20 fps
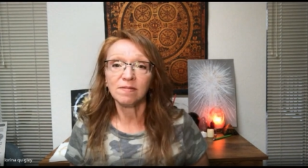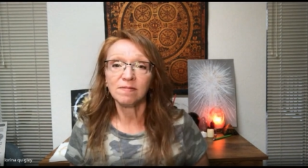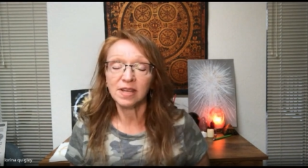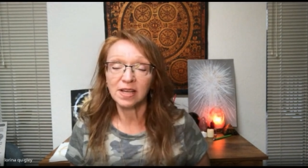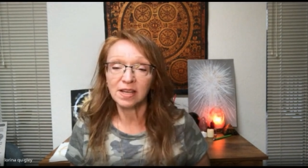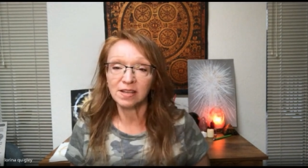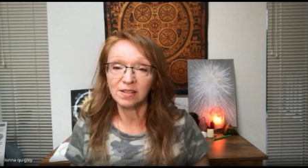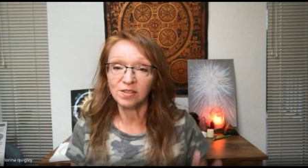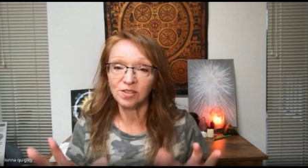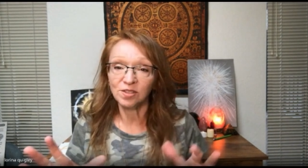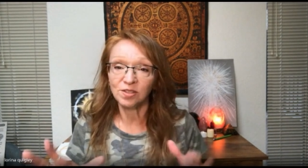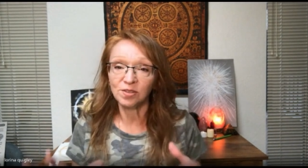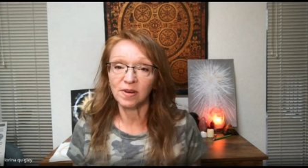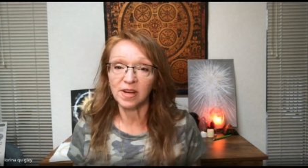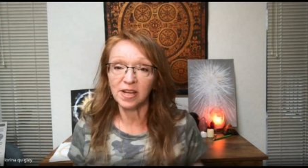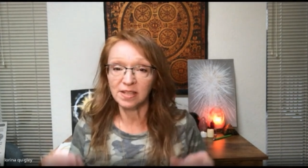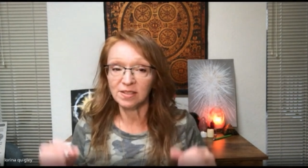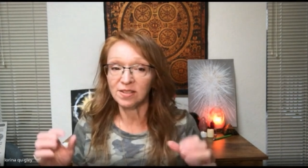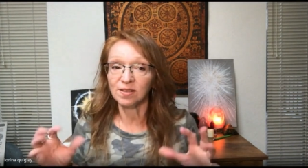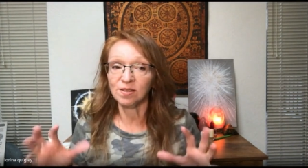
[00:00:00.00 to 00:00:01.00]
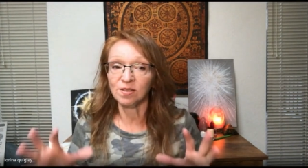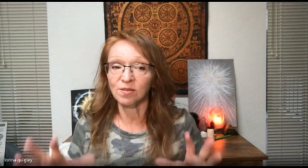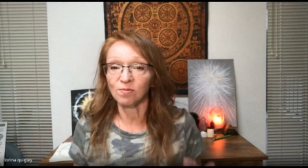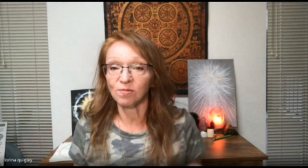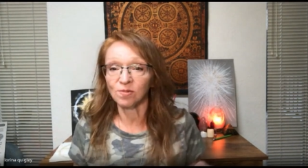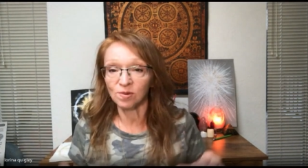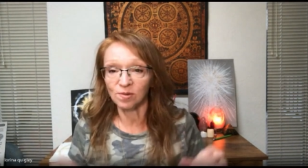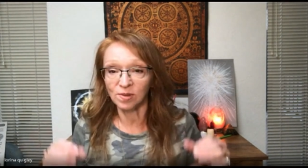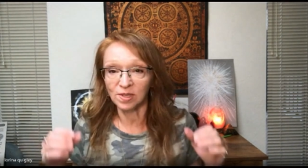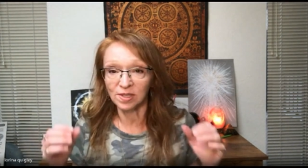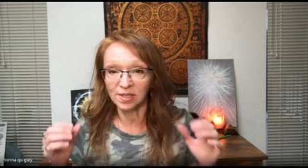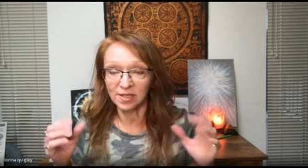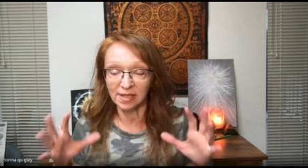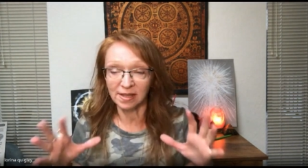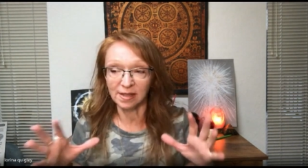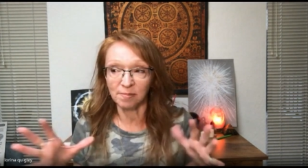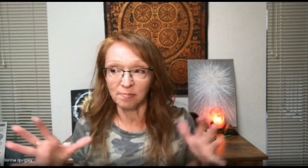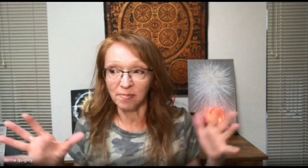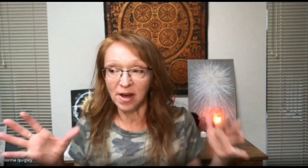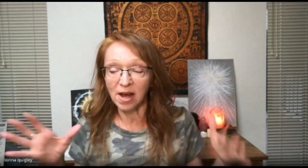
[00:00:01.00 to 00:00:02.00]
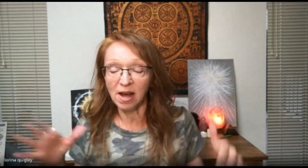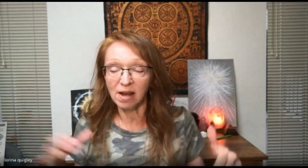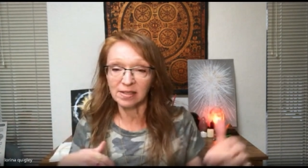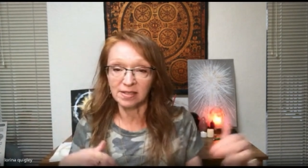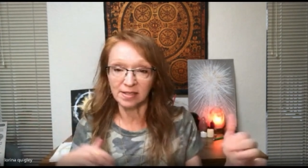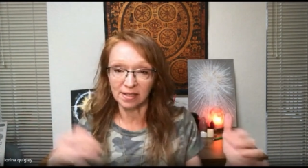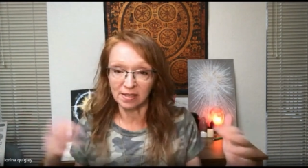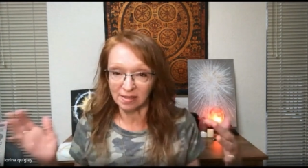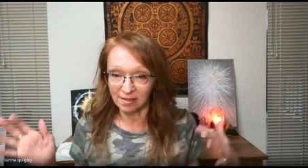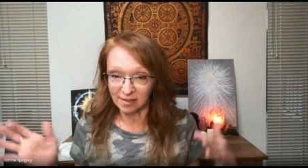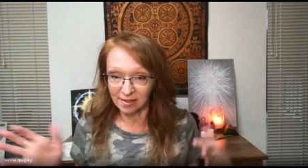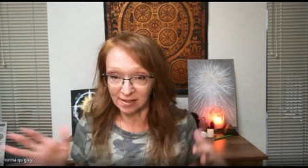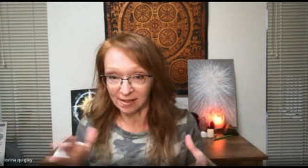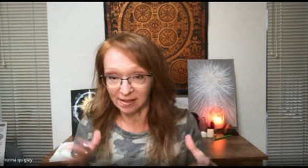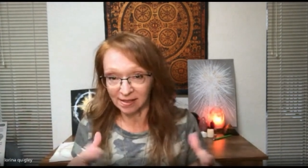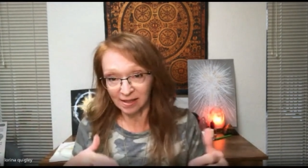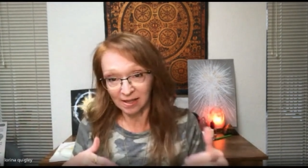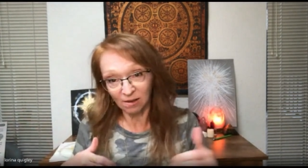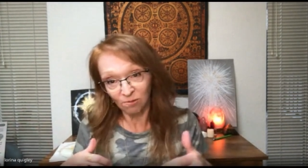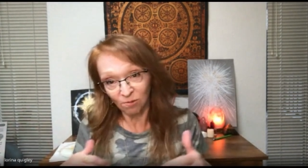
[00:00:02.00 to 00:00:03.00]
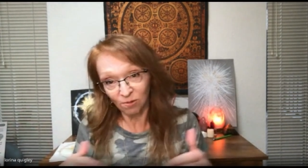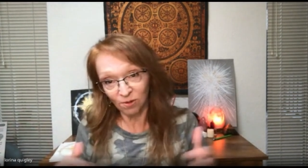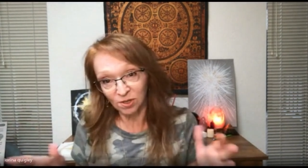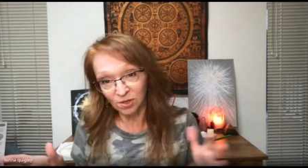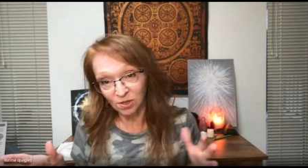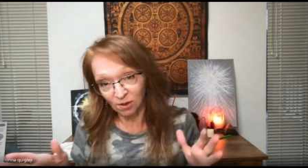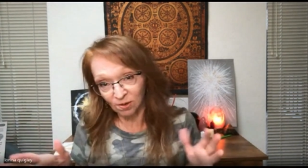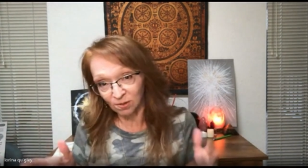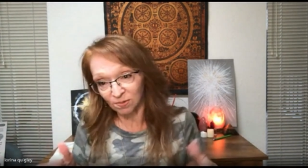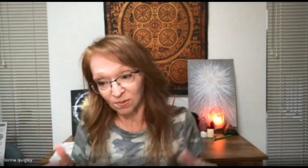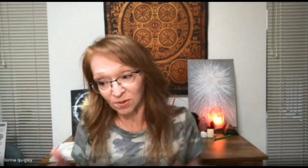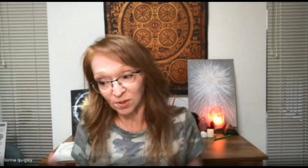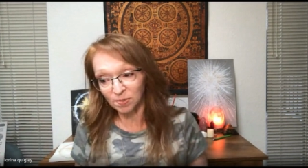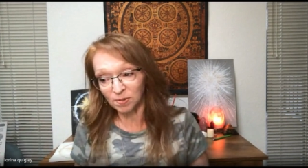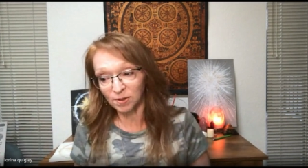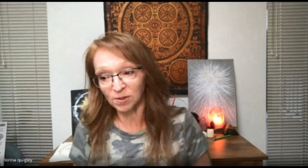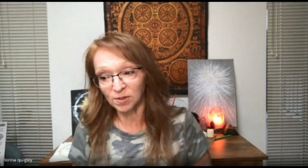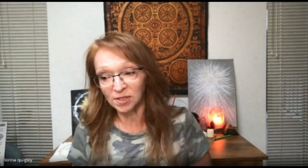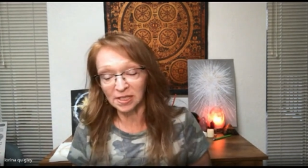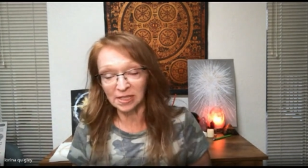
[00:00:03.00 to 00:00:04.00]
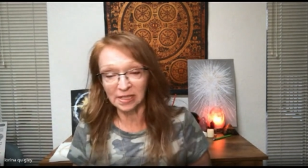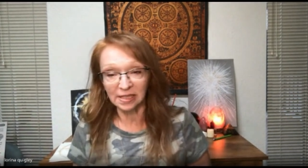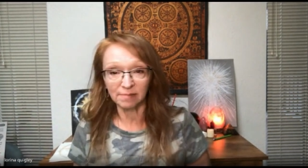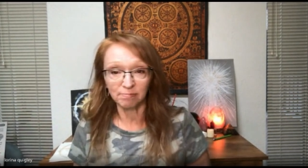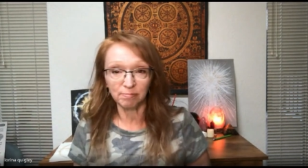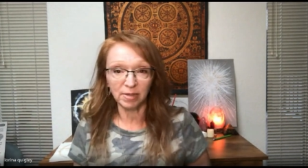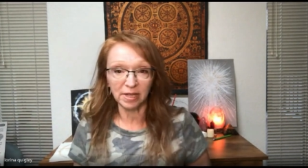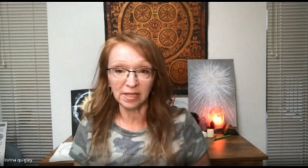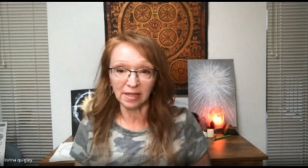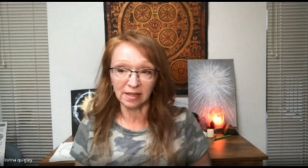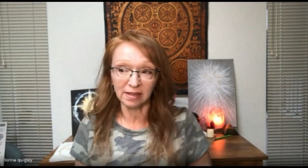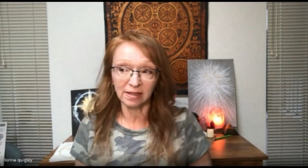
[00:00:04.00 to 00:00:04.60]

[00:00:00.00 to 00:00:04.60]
the constraints and the rules and the boxes that we're told we're supposed to live in.